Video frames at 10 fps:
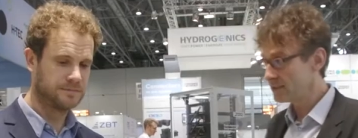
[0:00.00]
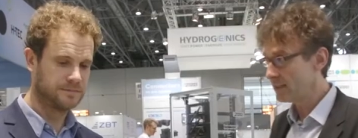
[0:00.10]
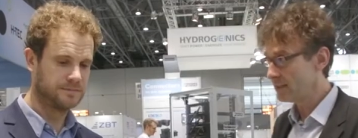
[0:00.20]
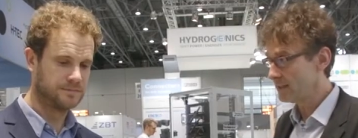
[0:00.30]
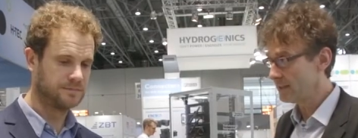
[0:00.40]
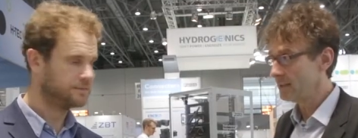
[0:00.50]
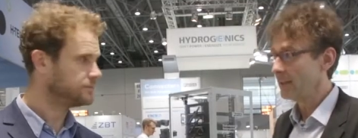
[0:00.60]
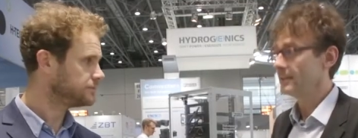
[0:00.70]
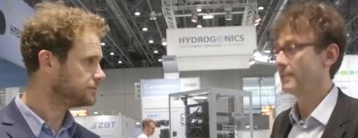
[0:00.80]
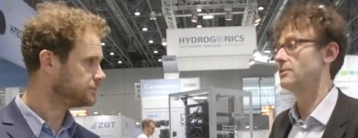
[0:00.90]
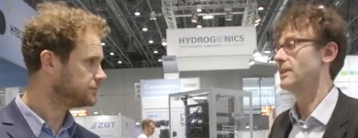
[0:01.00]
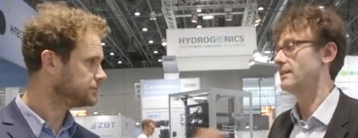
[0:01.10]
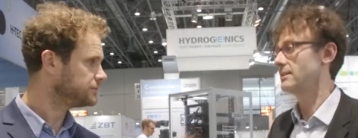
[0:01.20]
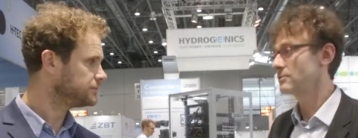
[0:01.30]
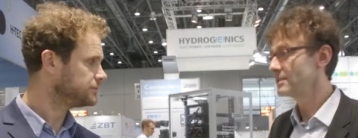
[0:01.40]
Speaker 1: that heat, then you can
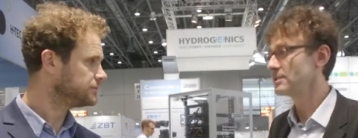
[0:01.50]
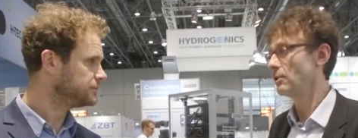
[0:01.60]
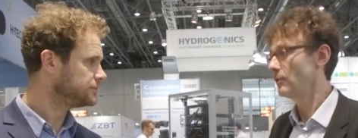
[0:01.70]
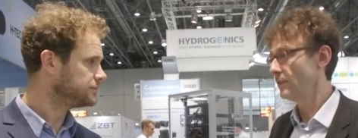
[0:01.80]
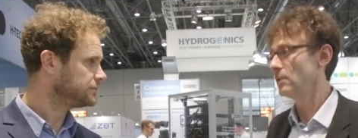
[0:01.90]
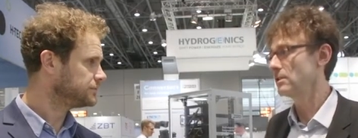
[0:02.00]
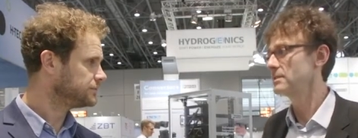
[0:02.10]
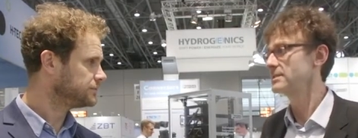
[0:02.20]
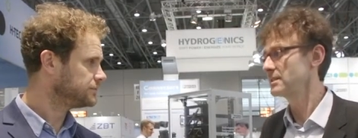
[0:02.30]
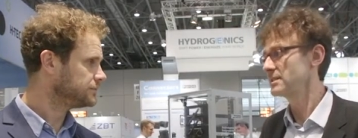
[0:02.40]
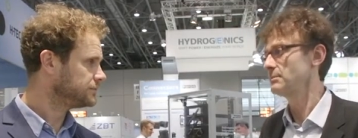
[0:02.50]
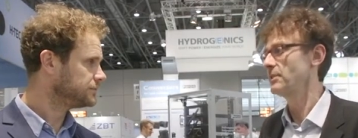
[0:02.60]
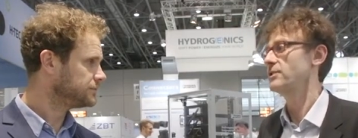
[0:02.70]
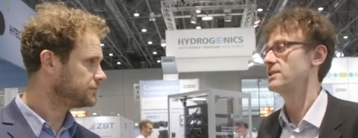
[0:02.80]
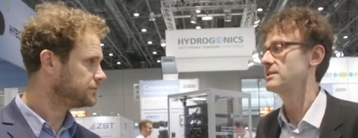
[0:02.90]
increase the overall system
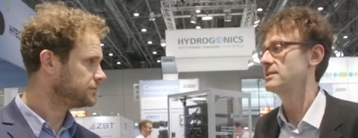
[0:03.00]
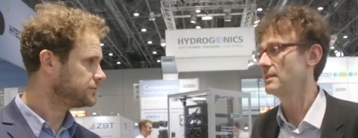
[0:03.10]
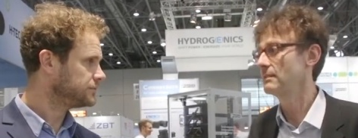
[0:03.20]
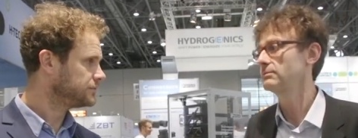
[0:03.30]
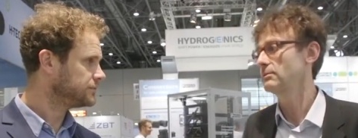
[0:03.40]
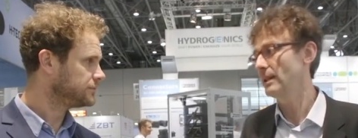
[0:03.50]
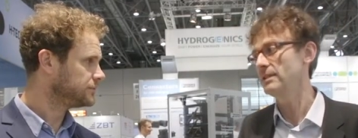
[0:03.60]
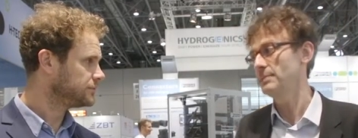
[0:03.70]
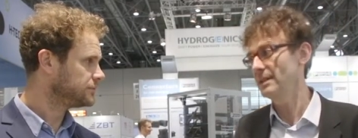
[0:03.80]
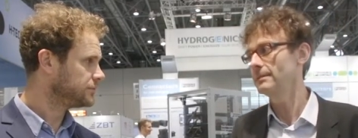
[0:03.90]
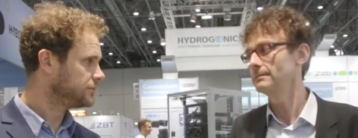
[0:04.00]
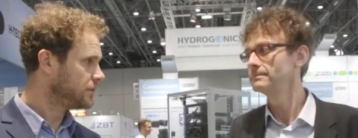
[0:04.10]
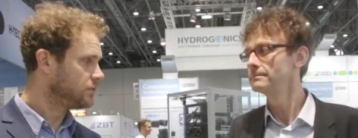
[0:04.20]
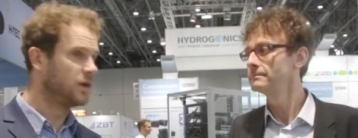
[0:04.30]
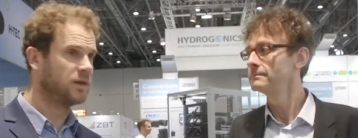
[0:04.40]
efficiency quite a bit.
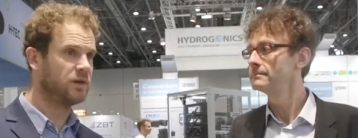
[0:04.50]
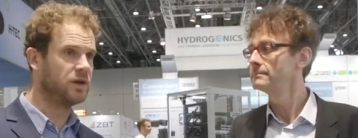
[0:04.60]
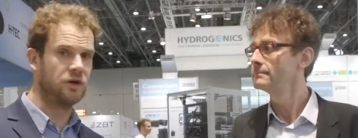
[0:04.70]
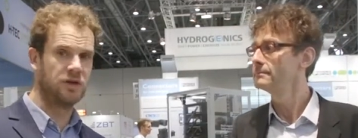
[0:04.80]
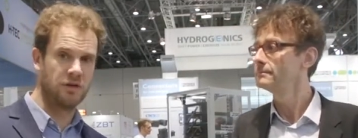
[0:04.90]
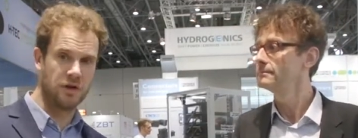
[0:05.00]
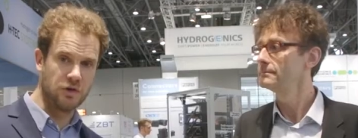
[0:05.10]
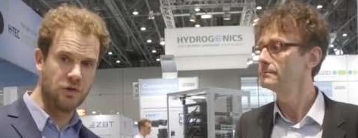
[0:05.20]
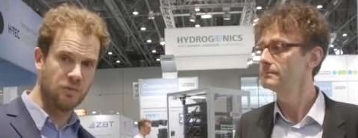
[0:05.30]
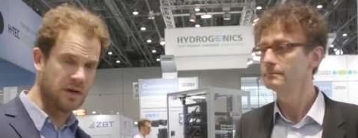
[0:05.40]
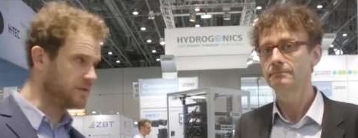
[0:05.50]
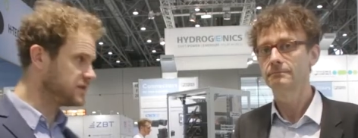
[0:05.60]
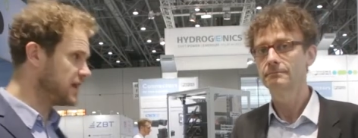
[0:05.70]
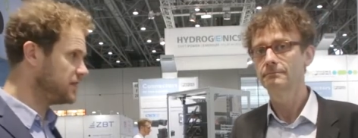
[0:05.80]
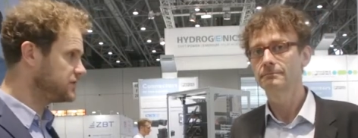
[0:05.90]
Speaker 2: Well, and we know here in Europe, one of the
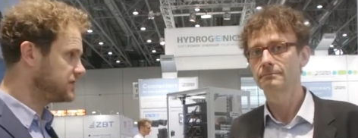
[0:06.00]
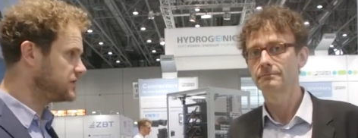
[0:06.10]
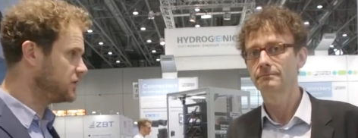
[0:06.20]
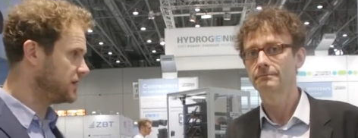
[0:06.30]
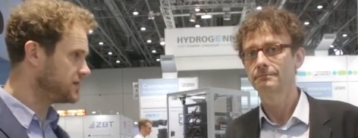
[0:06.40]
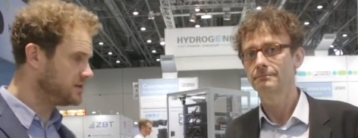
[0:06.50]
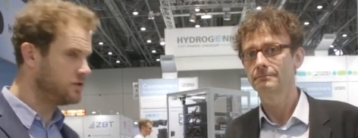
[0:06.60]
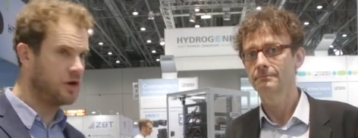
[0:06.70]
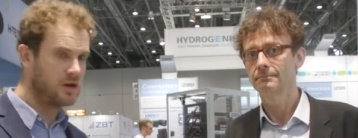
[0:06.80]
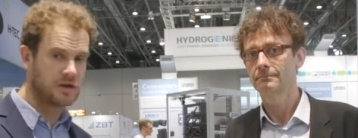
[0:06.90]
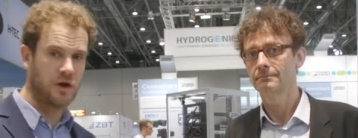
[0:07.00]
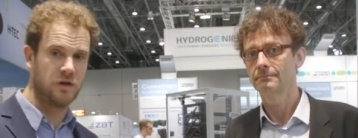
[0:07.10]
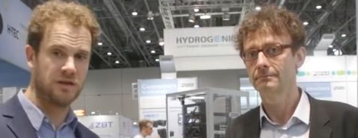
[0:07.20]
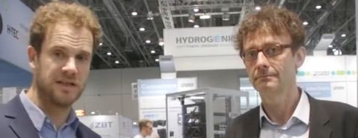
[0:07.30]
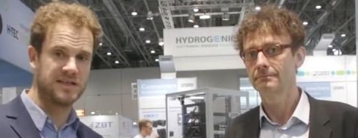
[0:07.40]
challenges is not
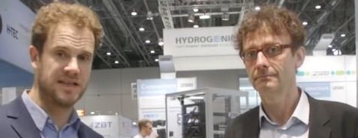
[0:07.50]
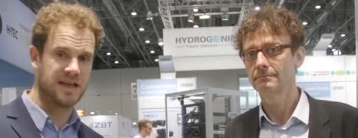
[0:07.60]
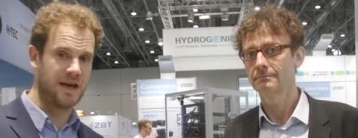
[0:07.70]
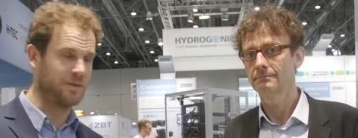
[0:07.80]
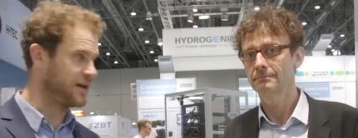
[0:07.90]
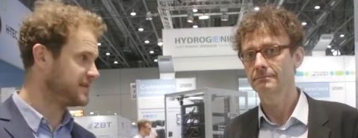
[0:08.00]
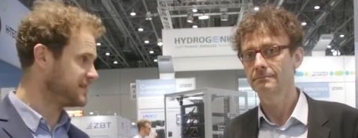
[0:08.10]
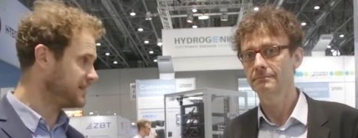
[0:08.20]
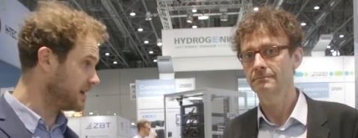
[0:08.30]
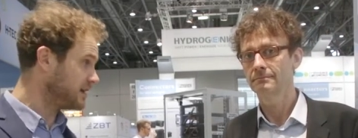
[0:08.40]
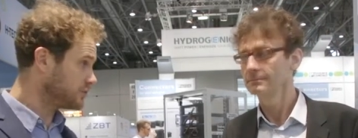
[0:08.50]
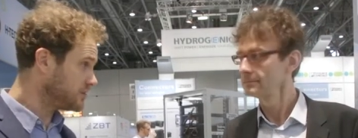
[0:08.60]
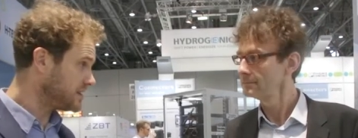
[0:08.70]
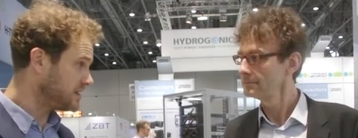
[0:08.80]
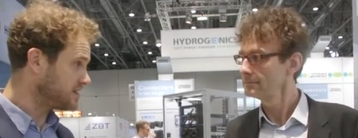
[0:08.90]
only decarbonizing the
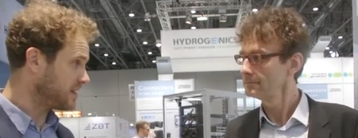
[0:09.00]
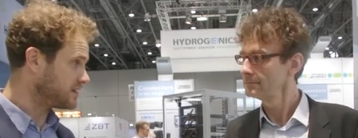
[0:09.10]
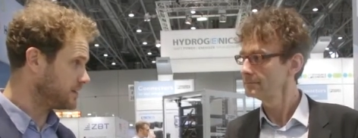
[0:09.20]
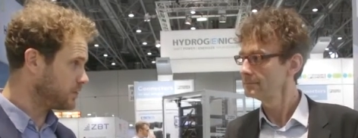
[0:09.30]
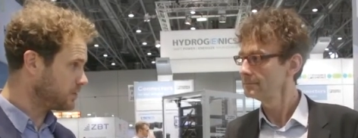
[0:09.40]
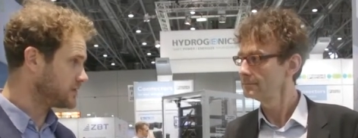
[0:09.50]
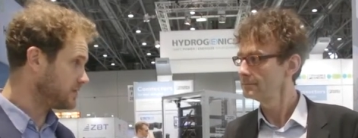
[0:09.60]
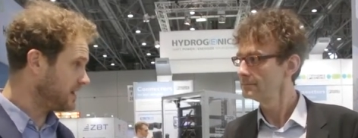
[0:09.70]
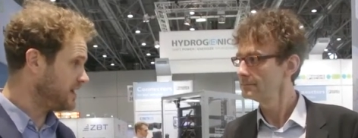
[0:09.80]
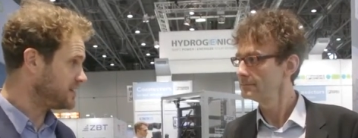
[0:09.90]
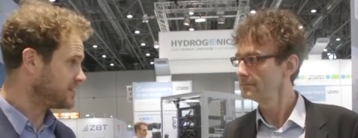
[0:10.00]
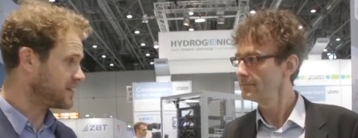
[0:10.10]
electricity sector, but also the heating